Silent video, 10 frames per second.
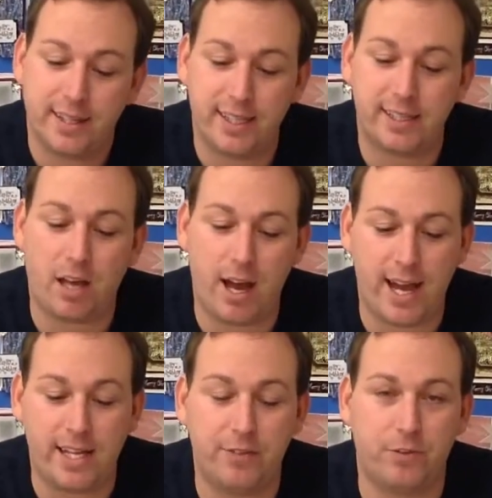these are
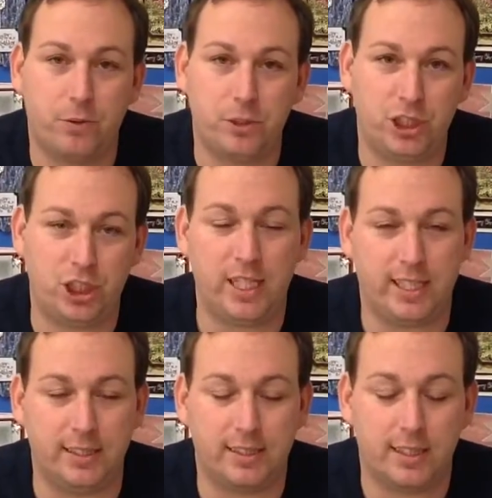A4
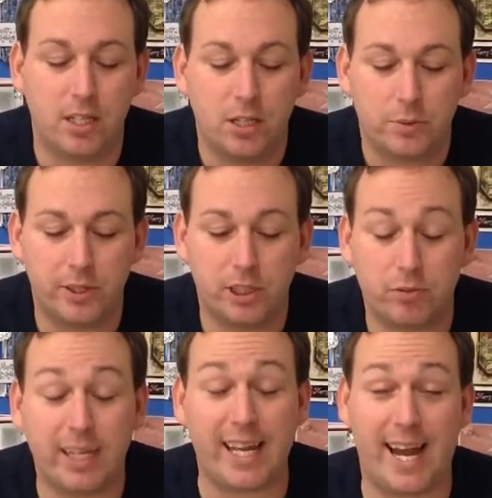sheets, which is
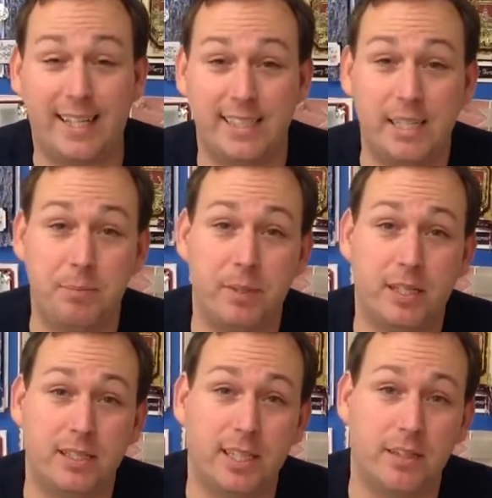really handy
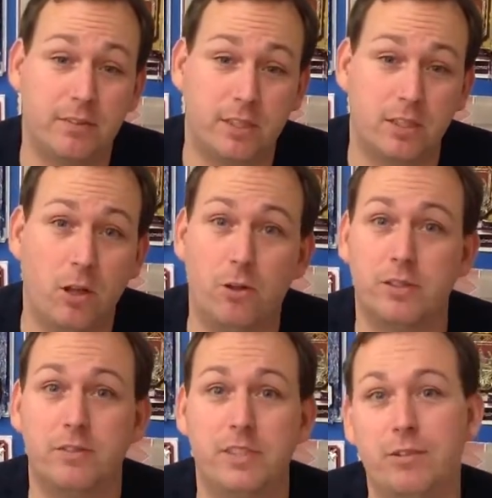because it gives us
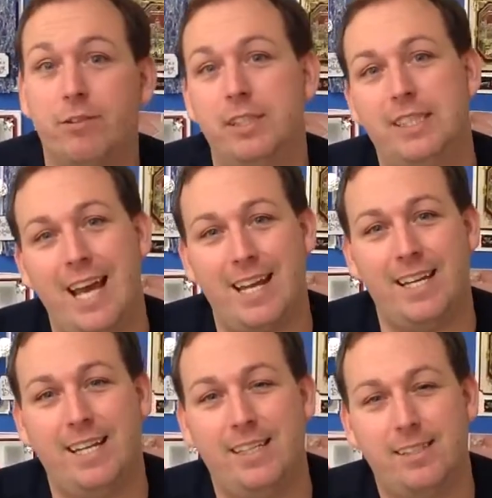lots of different
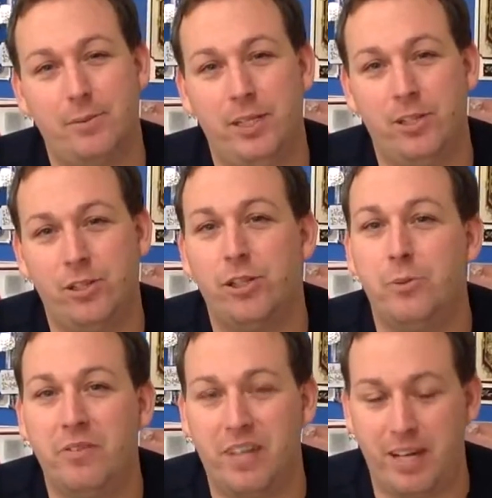techniques that we can do
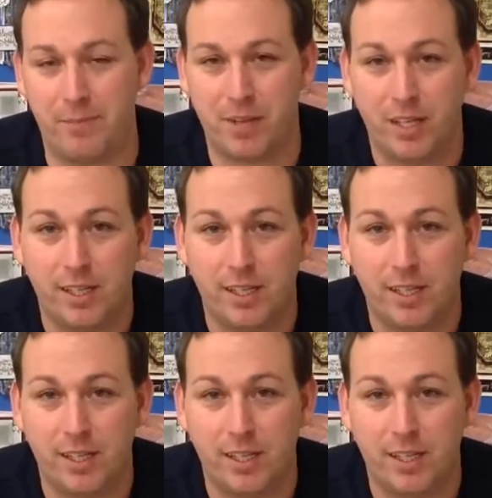with it.